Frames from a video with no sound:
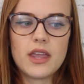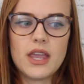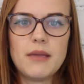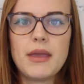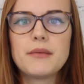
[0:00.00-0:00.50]

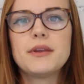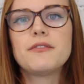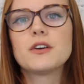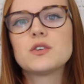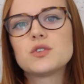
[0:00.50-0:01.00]
He made me
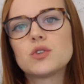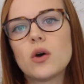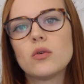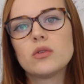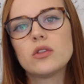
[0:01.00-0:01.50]
feel
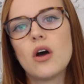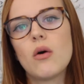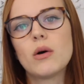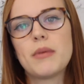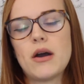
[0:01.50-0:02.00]
so
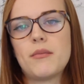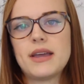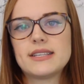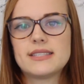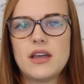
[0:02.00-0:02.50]
low about
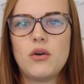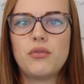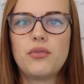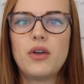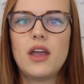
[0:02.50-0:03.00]

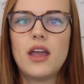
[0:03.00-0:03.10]
myself.